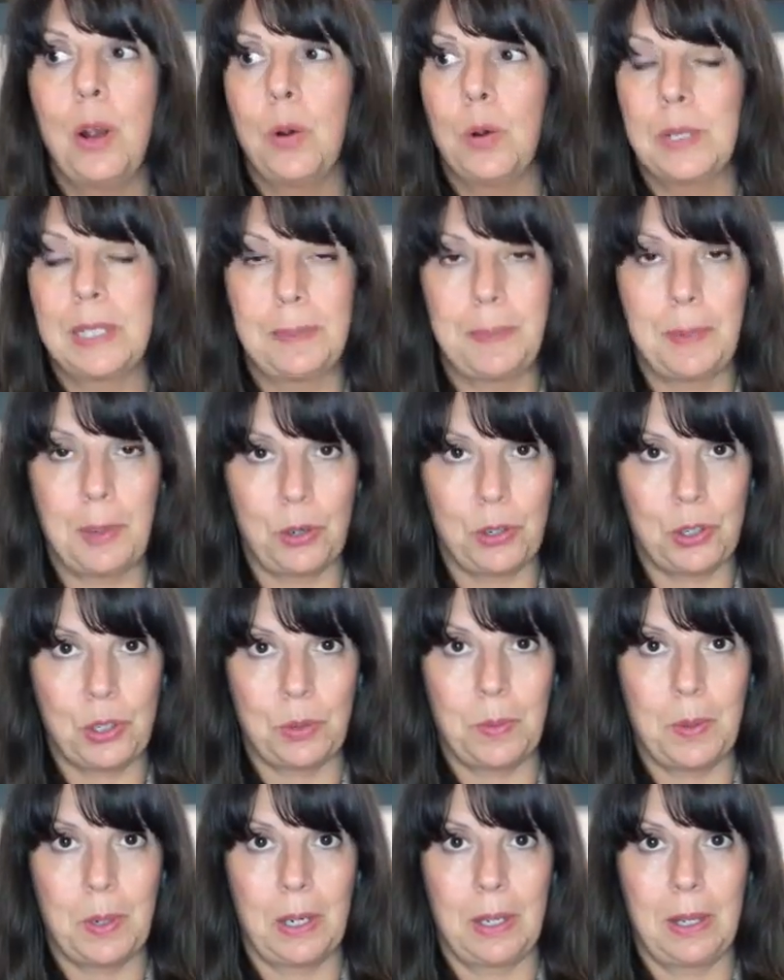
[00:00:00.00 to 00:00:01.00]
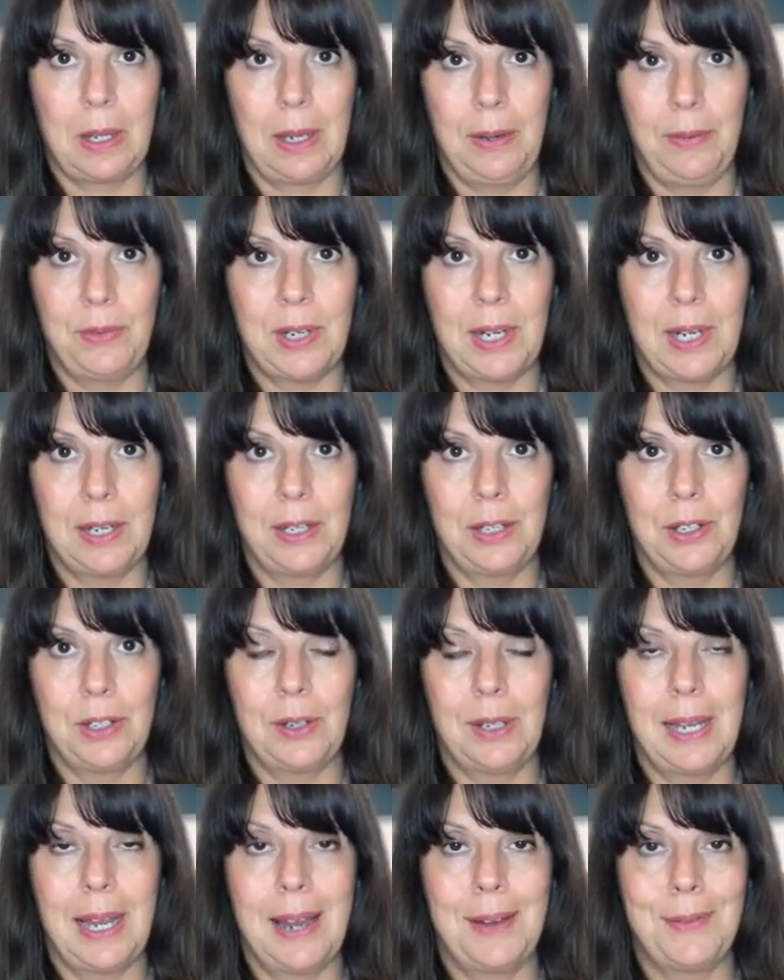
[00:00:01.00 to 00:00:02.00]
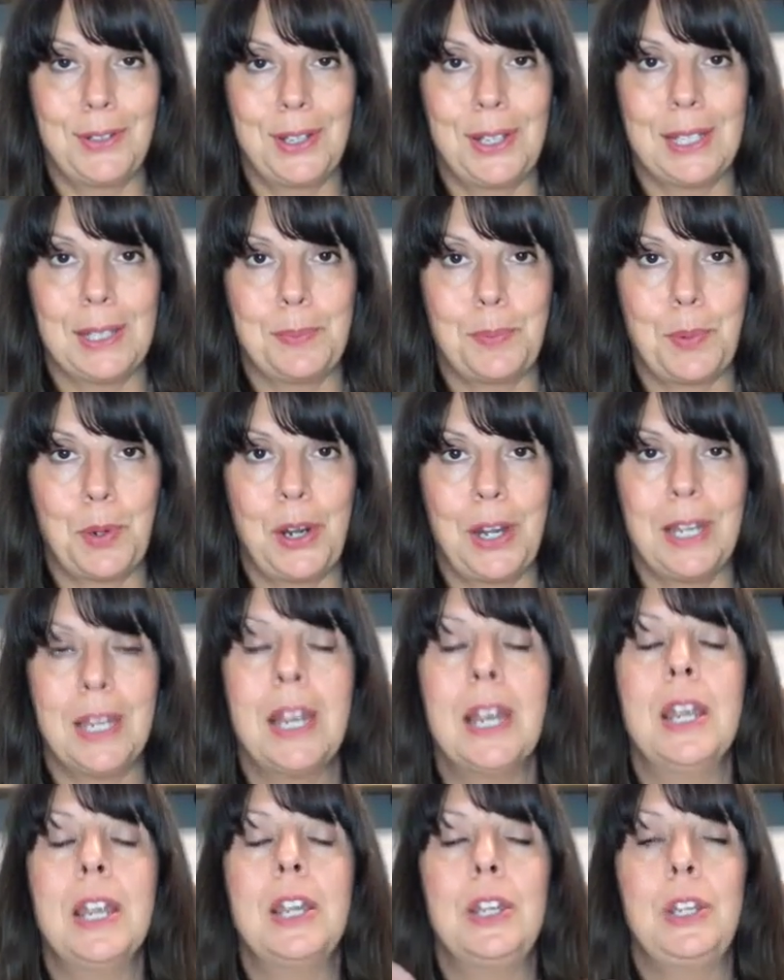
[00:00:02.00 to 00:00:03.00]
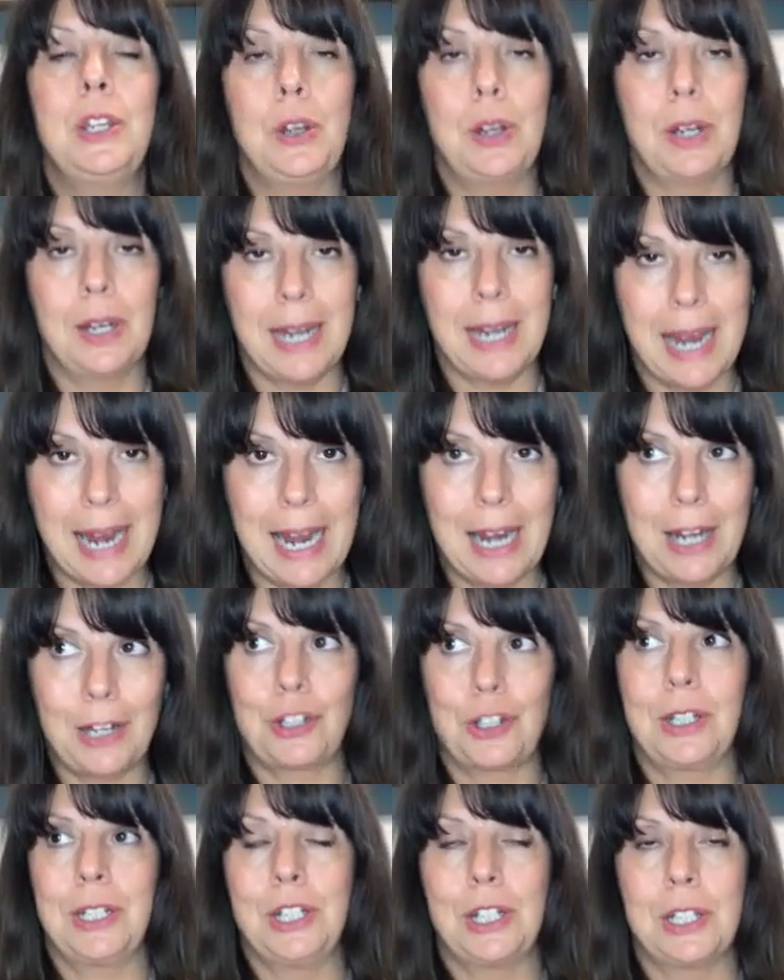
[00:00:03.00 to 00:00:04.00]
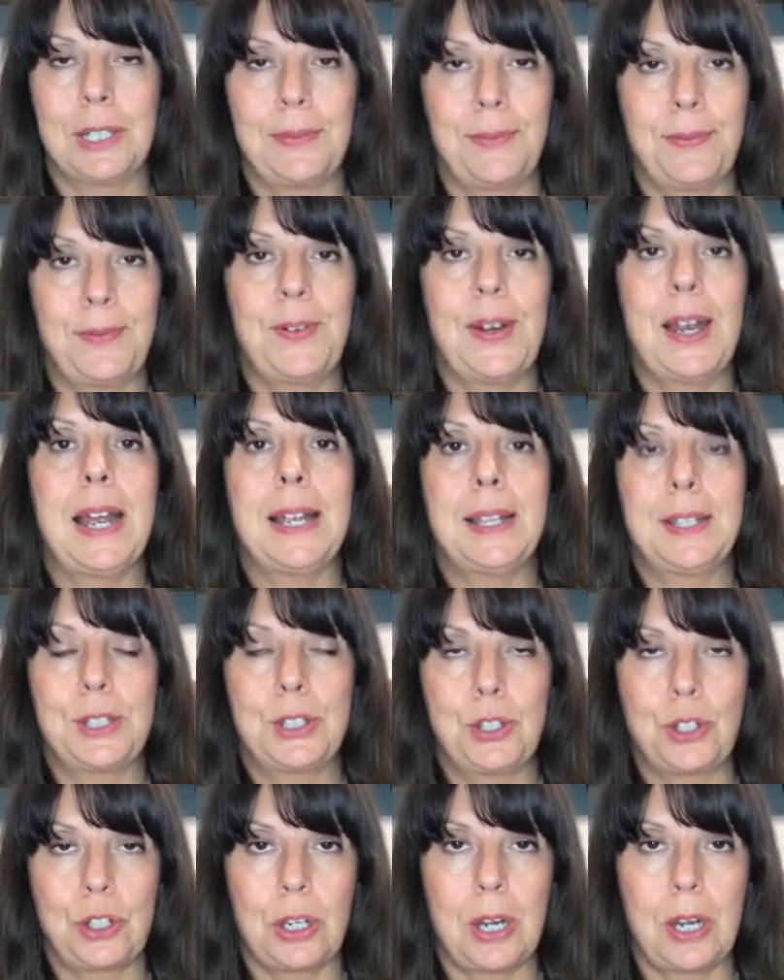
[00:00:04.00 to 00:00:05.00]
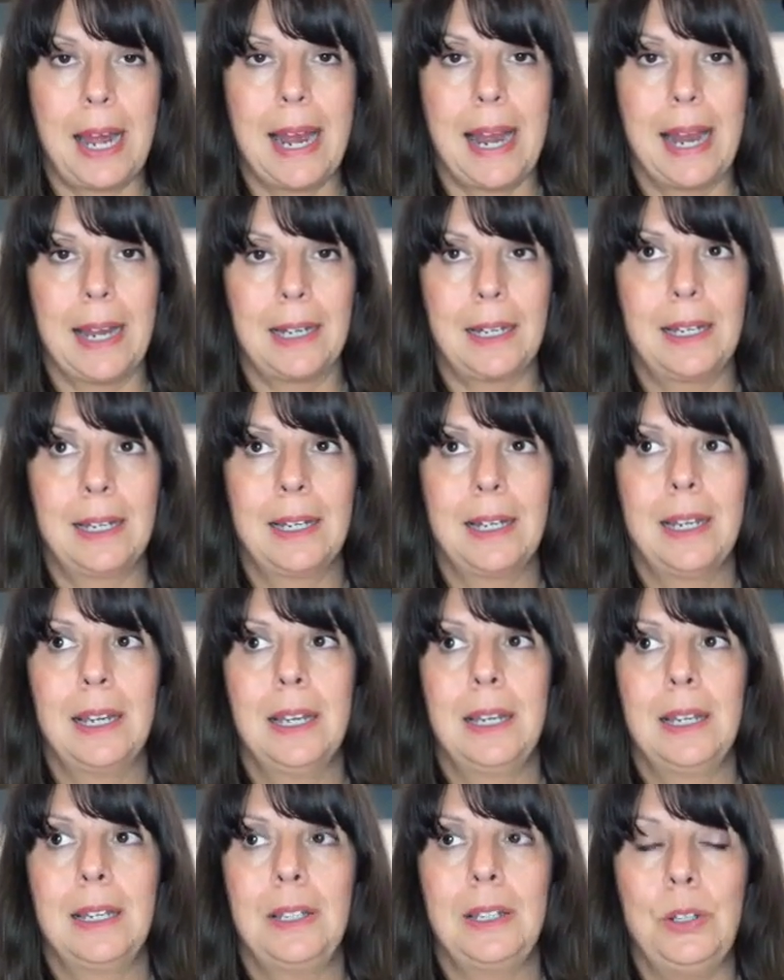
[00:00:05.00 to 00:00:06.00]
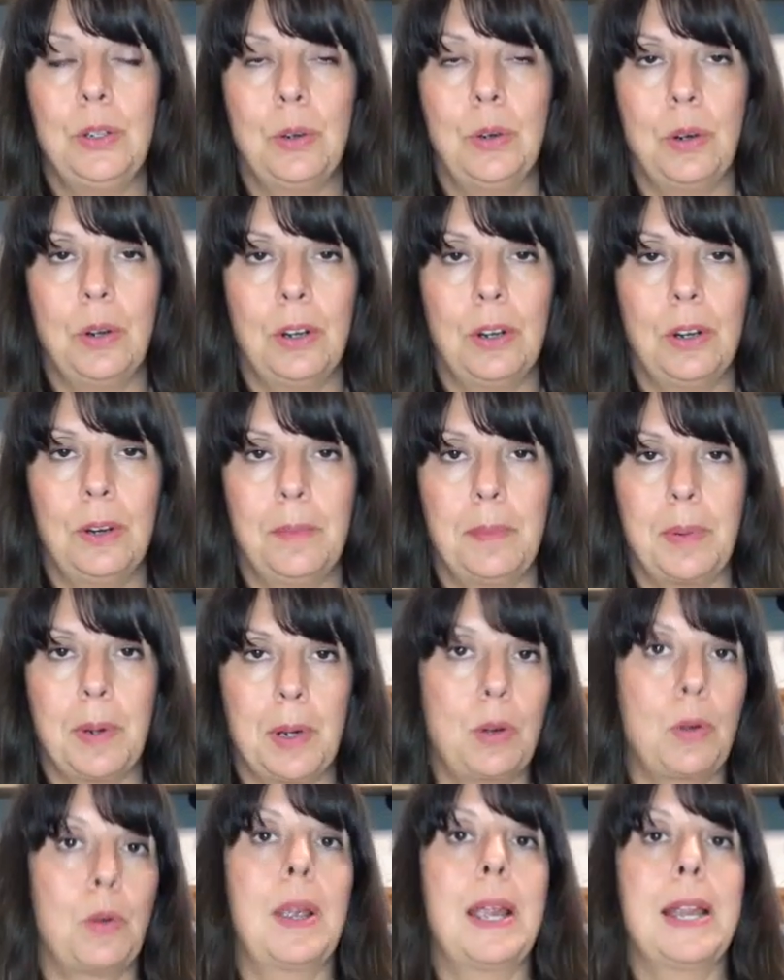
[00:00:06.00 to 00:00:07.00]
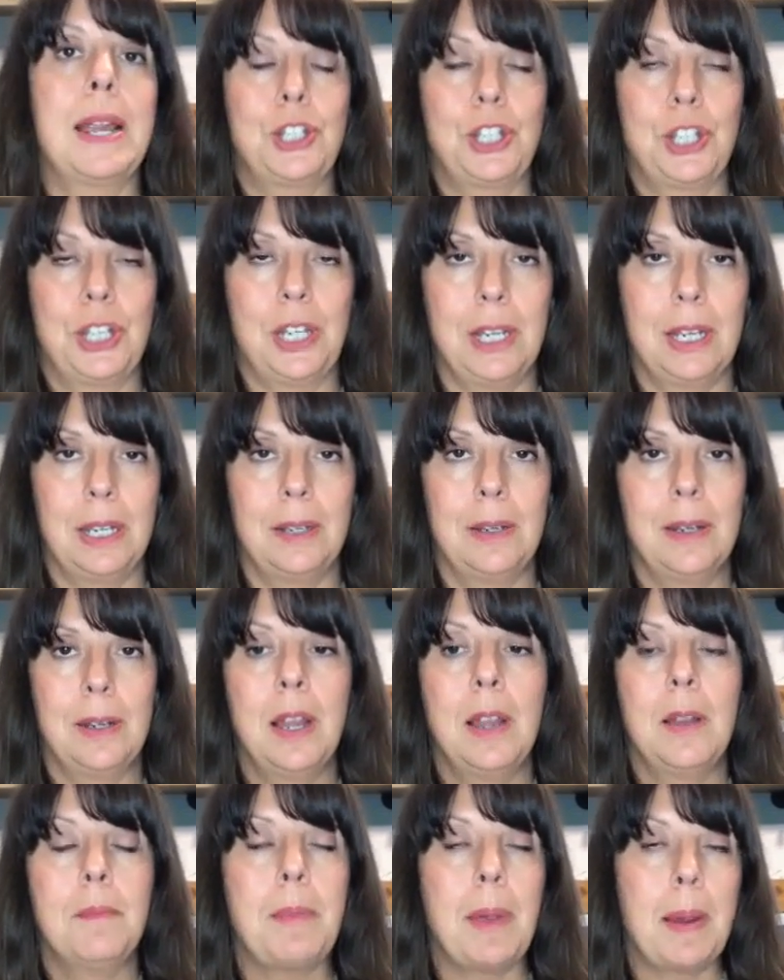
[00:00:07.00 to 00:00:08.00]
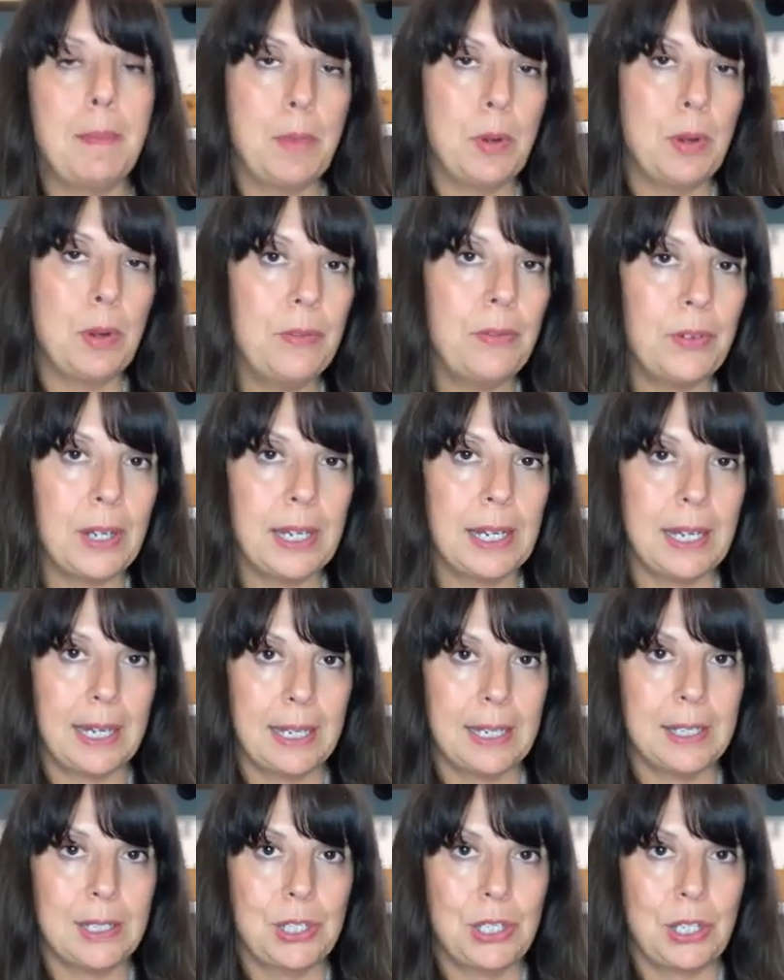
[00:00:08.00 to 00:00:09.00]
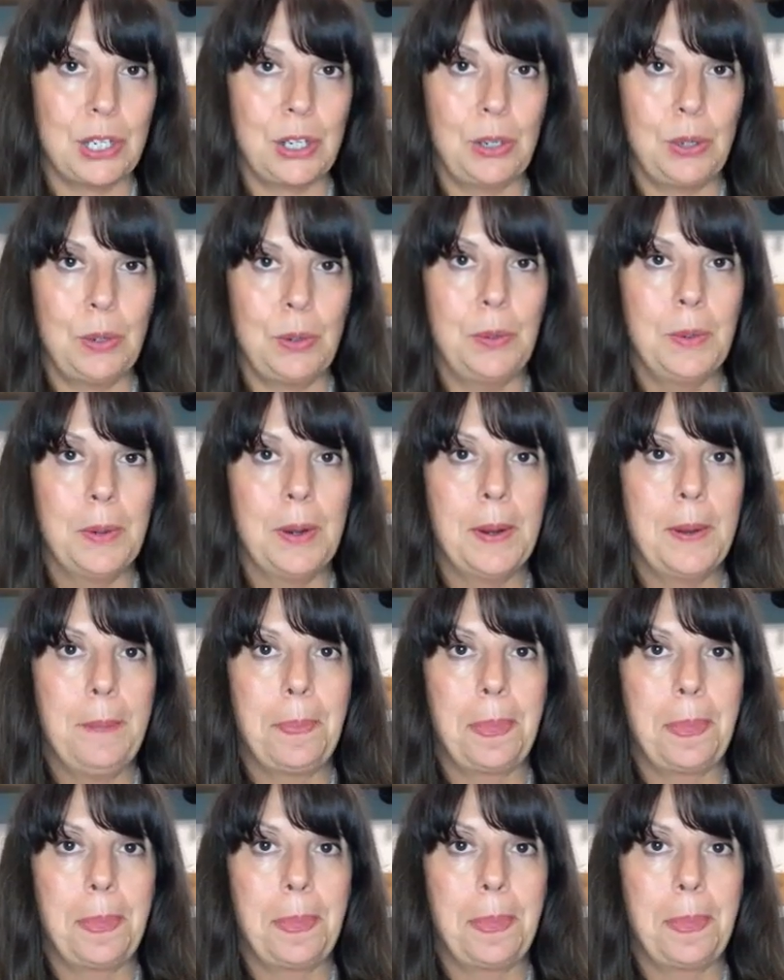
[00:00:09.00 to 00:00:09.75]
or spiritual work that you've done in your life to this point, you can actually just fast track your progression by moving into